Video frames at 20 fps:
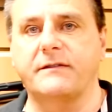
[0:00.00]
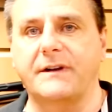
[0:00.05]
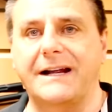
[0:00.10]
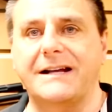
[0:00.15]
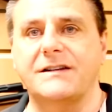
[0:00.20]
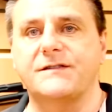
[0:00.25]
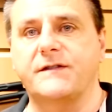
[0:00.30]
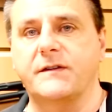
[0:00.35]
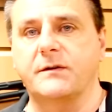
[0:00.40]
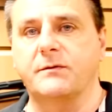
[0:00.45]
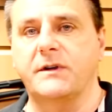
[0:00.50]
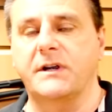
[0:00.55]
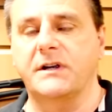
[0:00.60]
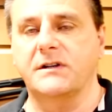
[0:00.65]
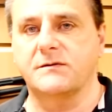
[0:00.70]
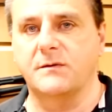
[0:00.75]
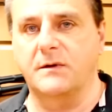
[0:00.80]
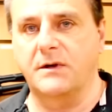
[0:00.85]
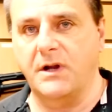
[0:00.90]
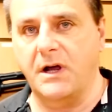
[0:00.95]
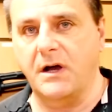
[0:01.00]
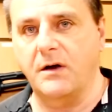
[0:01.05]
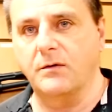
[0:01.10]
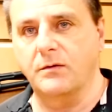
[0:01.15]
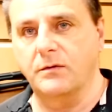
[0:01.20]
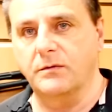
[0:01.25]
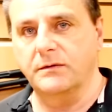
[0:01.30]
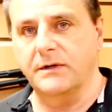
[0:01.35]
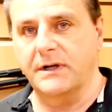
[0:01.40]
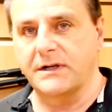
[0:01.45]
over the last few years will
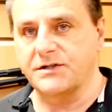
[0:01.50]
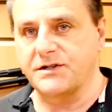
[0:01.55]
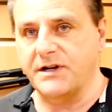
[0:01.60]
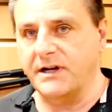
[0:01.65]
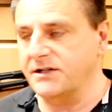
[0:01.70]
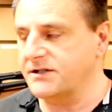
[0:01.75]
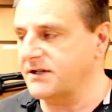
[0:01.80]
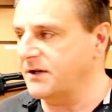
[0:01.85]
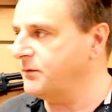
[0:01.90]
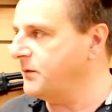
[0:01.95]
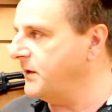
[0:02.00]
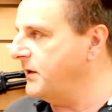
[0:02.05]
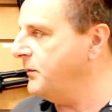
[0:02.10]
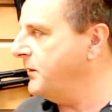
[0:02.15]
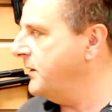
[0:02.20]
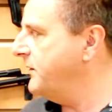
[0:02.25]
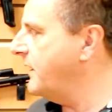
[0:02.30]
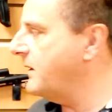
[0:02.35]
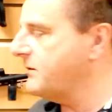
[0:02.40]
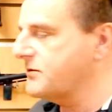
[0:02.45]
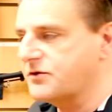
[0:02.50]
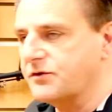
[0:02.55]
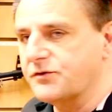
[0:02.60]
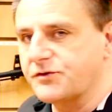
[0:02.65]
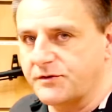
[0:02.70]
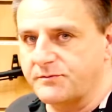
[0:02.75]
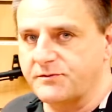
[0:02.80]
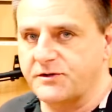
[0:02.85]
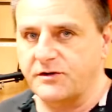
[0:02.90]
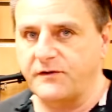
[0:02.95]
know, as Jay said, we, have always done
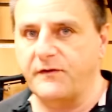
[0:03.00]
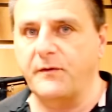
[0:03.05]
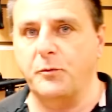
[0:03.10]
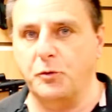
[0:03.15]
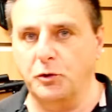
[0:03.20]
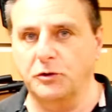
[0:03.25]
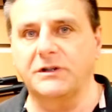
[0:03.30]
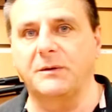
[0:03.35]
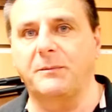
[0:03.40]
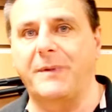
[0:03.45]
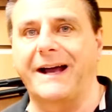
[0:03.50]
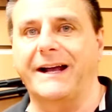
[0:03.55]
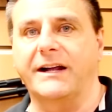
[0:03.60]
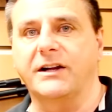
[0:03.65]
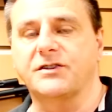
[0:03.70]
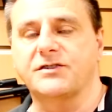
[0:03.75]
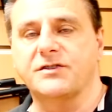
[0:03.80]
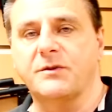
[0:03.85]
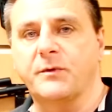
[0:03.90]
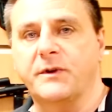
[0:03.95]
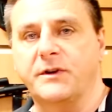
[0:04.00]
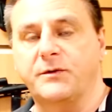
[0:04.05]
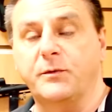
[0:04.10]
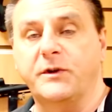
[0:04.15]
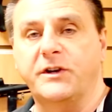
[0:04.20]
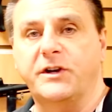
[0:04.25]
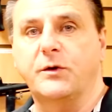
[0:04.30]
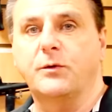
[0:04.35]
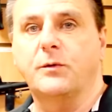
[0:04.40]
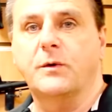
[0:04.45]
some sort of a bundle package. We,
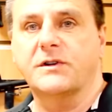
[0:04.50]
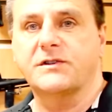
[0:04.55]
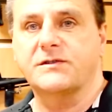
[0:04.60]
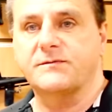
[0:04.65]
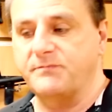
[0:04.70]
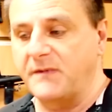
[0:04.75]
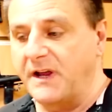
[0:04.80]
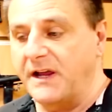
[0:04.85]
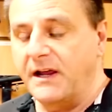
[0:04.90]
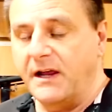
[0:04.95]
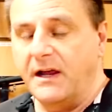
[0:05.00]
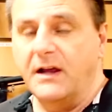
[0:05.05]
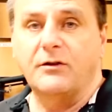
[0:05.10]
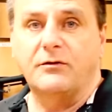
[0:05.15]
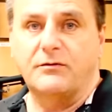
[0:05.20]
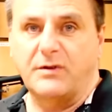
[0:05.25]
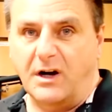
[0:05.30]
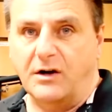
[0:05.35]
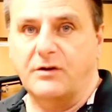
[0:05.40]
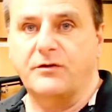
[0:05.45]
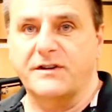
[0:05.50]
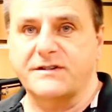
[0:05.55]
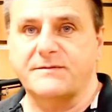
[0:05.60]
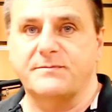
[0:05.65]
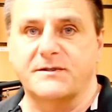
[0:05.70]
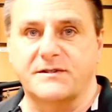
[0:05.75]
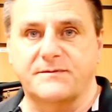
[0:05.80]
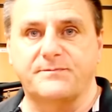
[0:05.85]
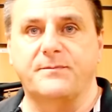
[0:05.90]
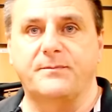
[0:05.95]
we do what's our
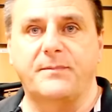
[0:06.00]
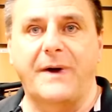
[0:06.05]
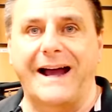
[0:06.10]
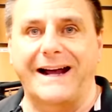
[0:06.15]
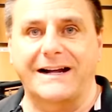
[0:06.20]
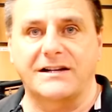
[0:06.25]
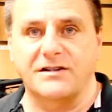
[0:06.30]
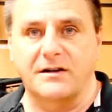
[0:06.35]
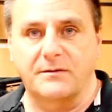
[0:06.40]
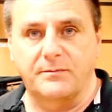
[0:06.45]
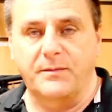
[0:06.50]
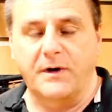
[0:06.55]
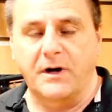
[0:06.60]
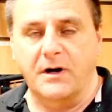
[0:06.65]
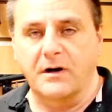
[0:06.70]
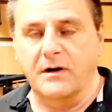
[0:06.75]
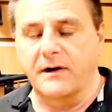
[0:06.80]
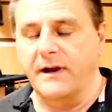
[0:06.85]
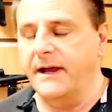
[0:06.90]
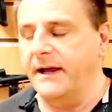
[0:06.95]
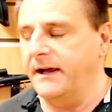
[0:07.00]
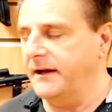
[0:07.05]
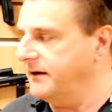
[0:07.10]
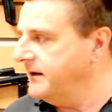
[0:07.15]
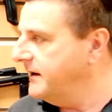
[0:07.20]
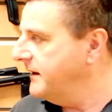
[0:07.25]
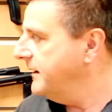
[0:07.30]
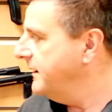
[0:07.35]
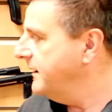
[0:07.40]
Christmas packs are, are the